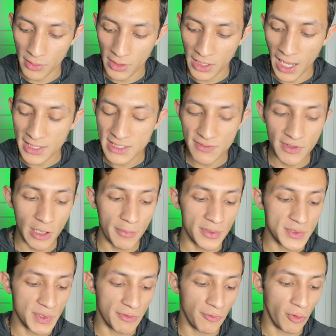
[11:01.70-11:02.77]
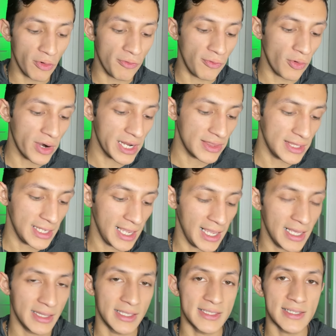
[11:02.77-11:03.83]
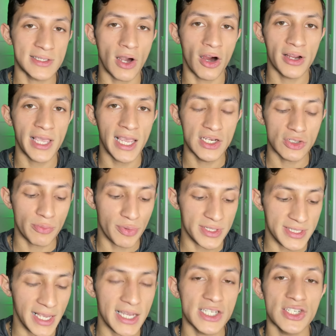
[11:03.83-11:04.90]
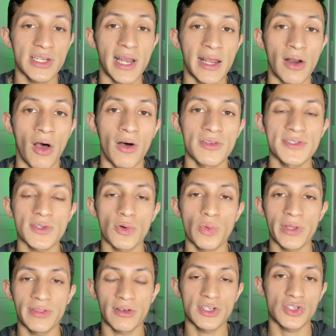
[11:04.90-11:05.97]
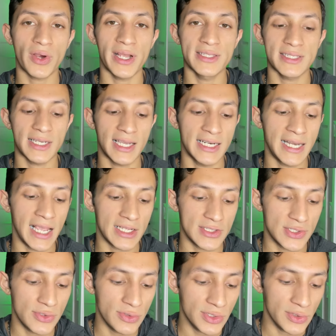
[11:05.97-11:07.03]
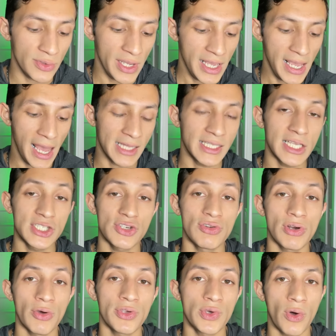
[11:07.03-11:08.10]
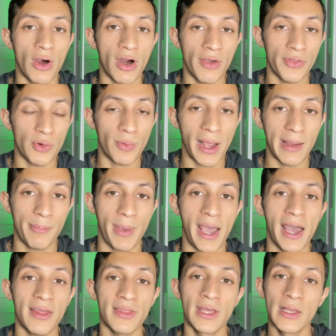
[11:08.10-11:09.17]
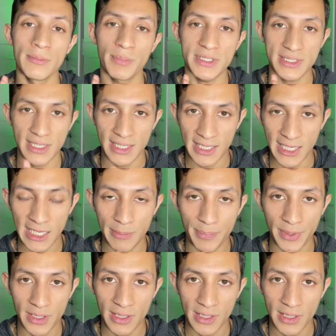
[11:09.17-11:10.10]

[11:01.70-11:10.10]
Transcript: Lots of numbers with 44 at the end. This is Archangel protection, and also when they're trying to connect to you and let you know you are on the right path, but to keep